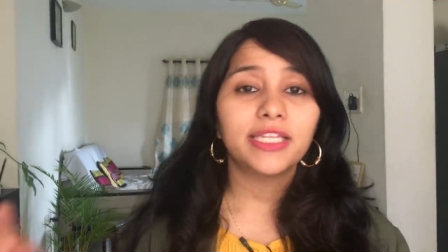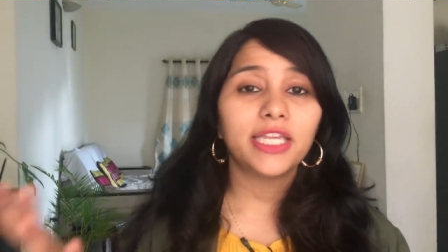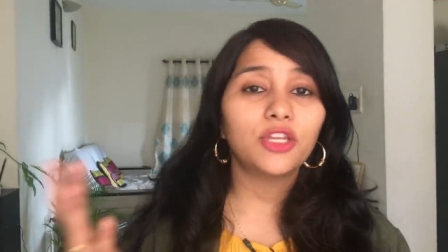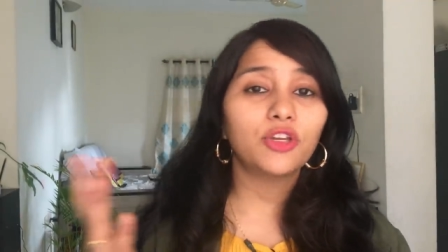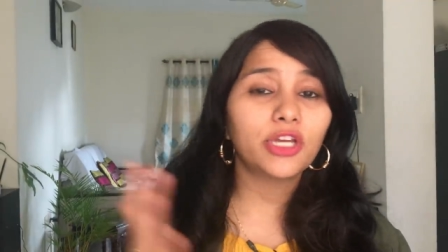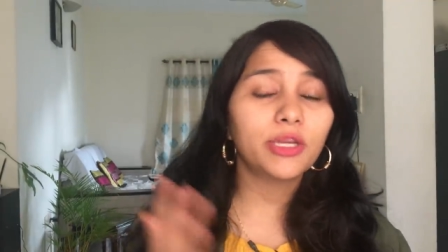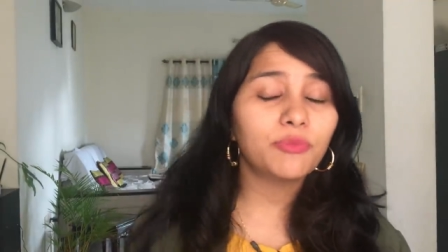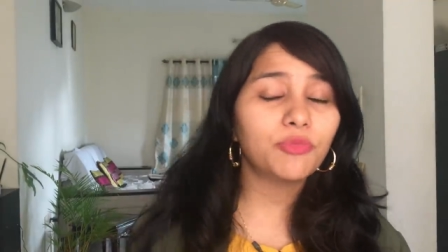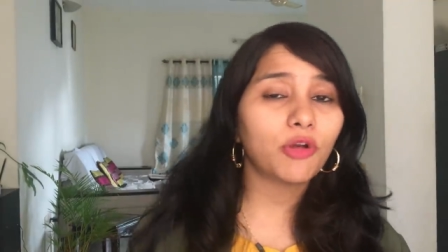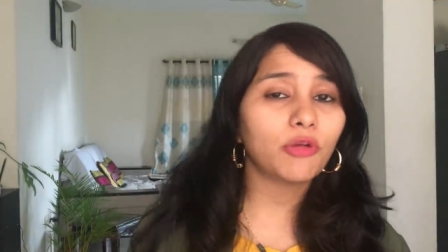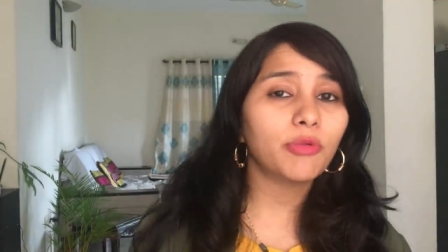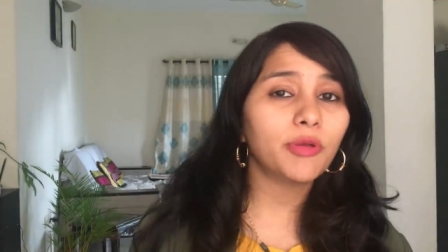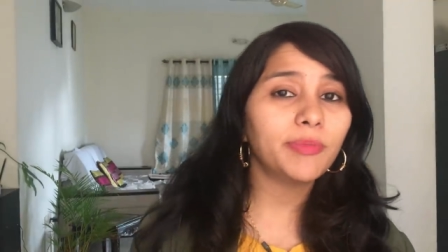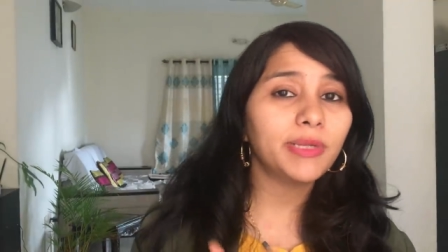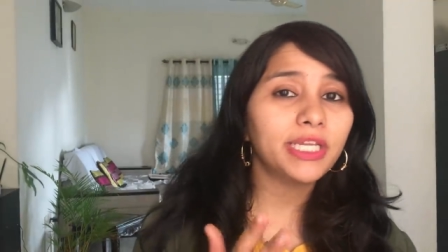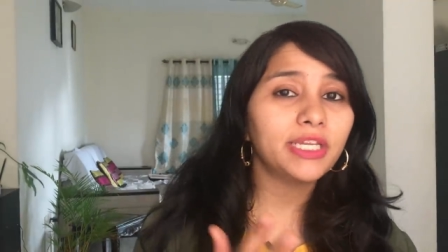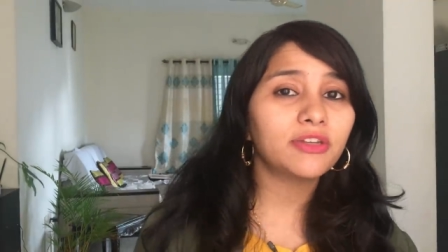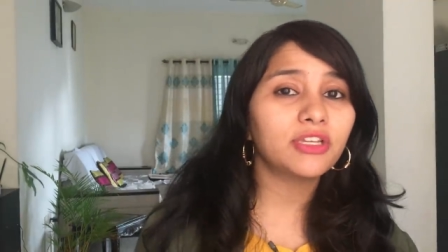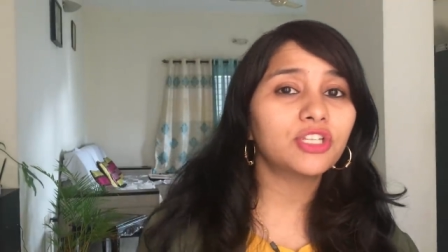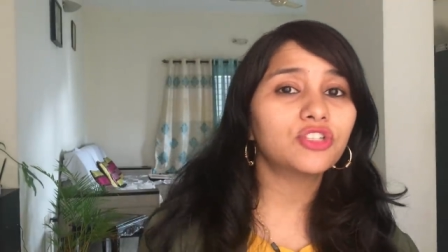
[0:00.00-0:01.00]
then you can
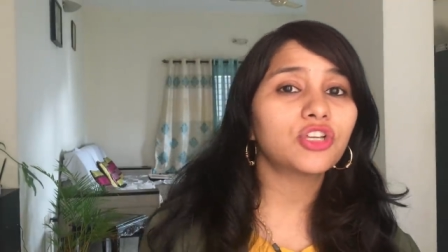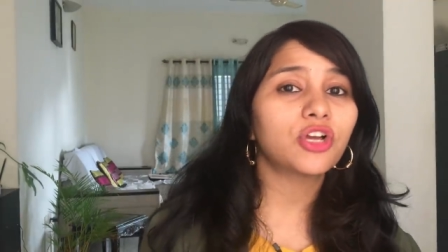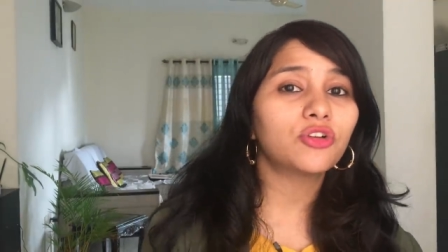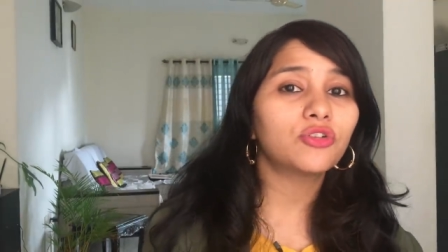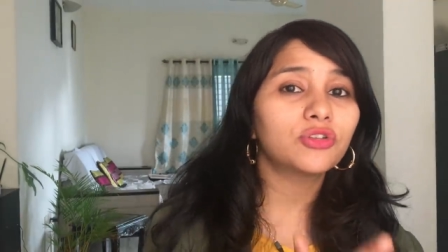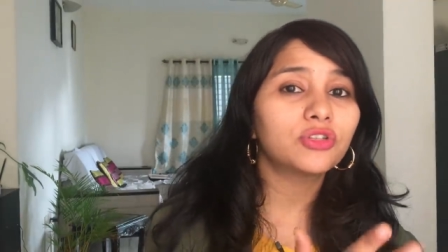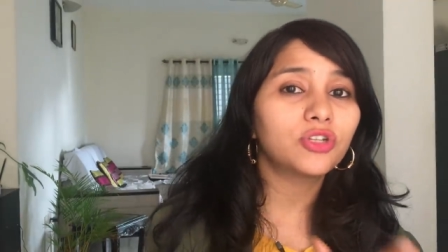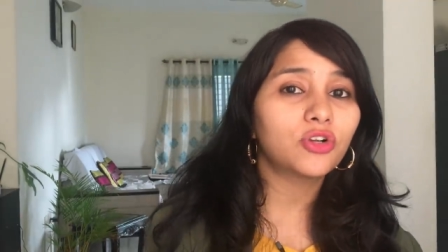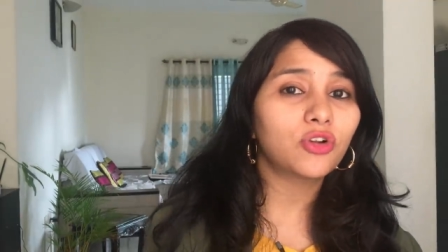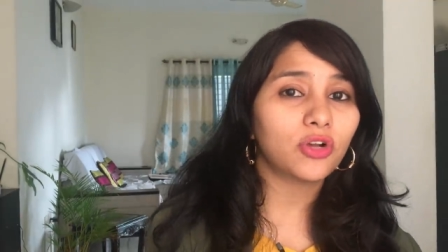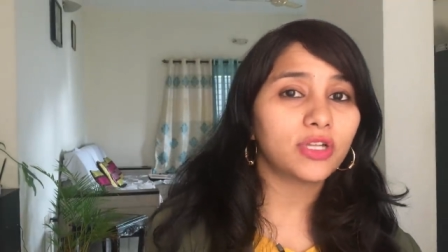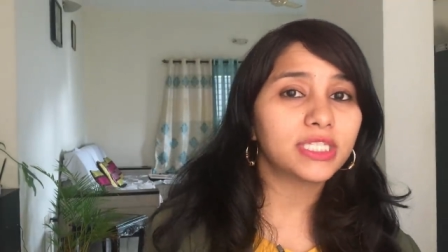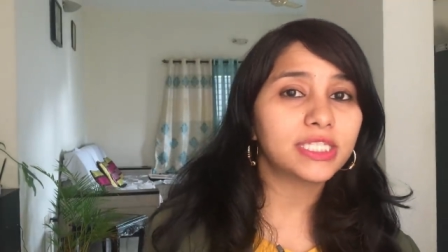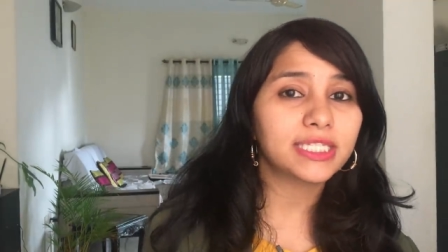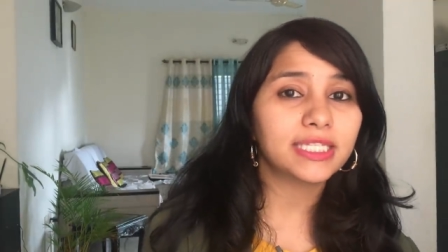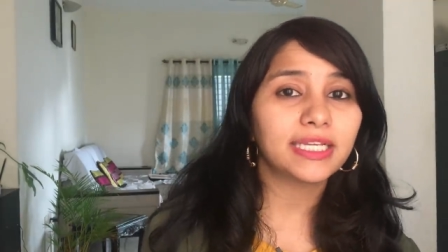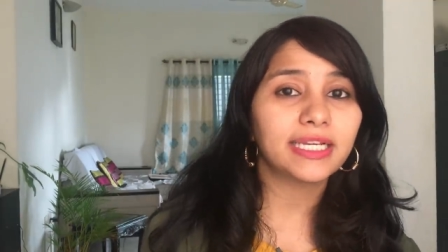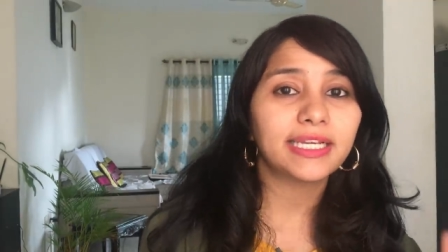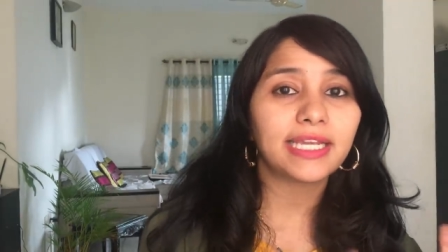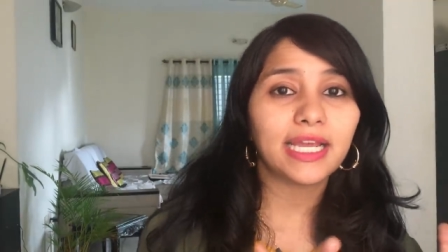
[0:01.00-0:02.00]
probably reach out to the
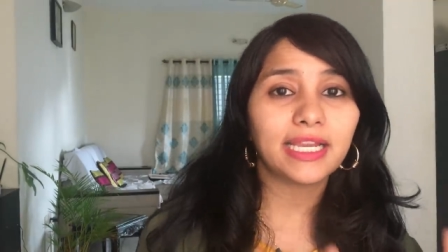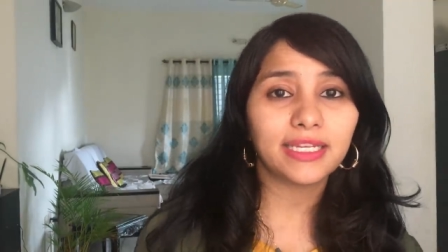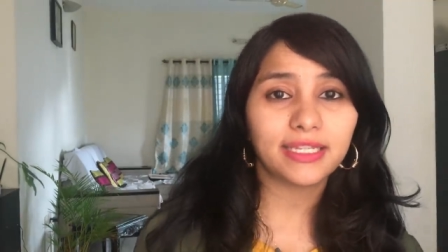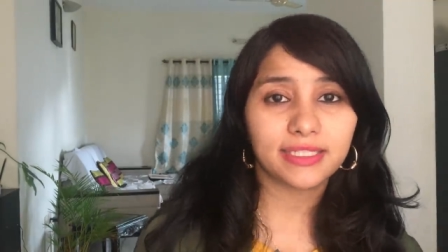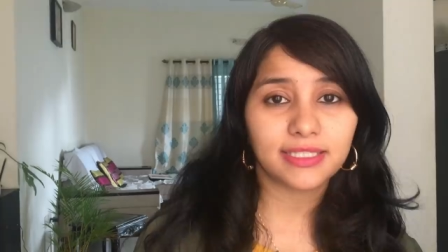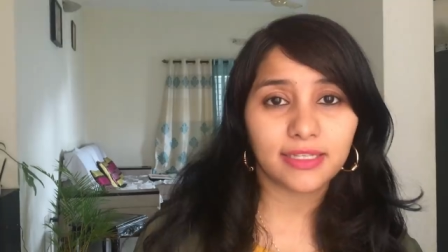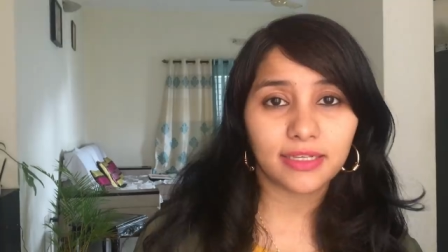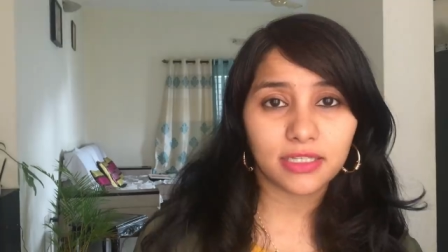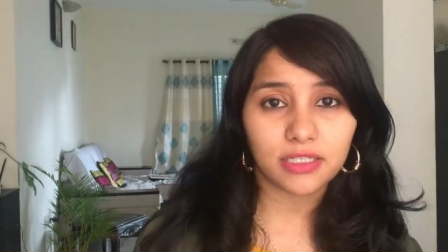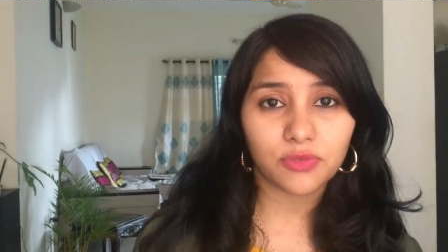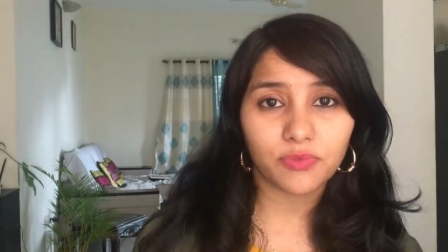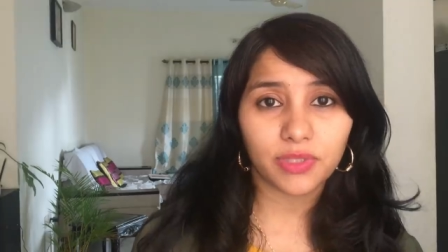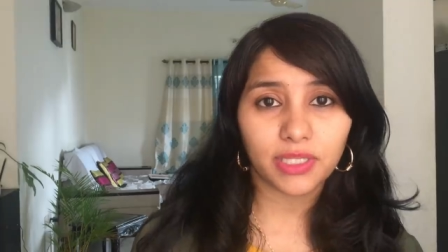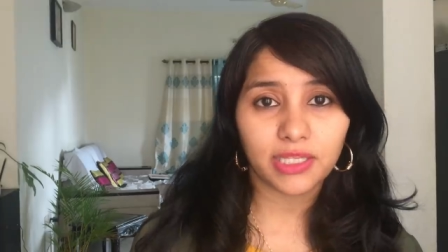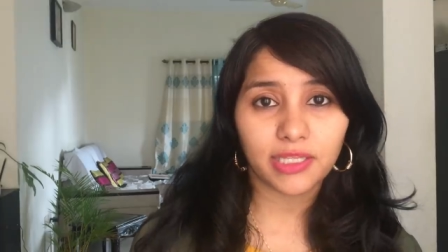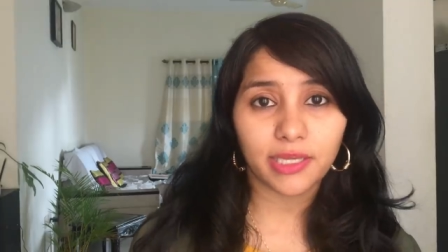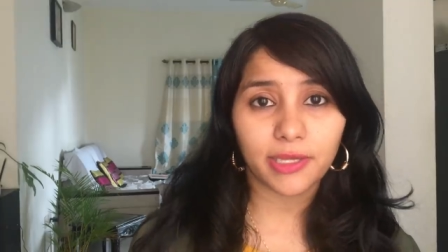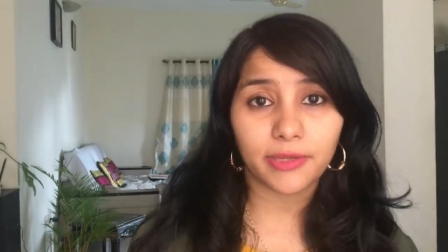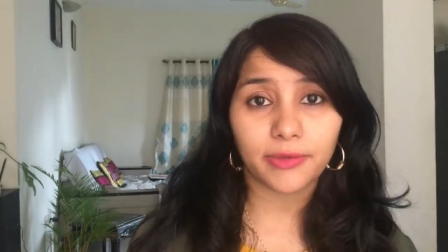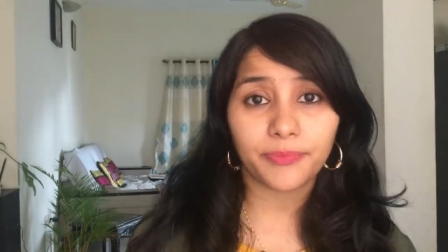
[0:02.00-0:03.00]
consulate and discuss
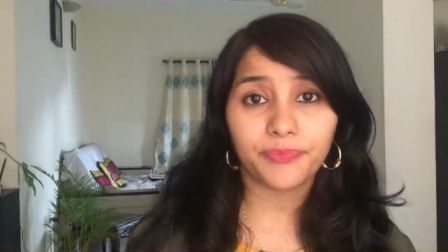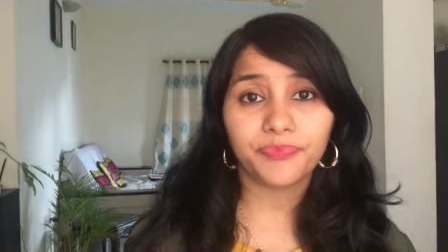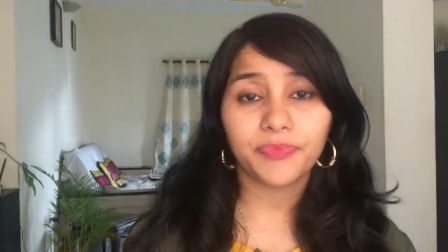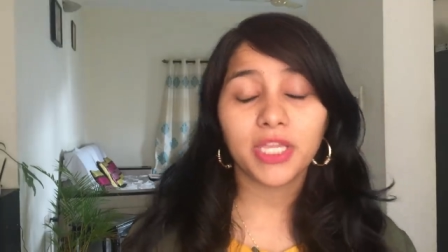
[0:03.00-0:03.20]
with them.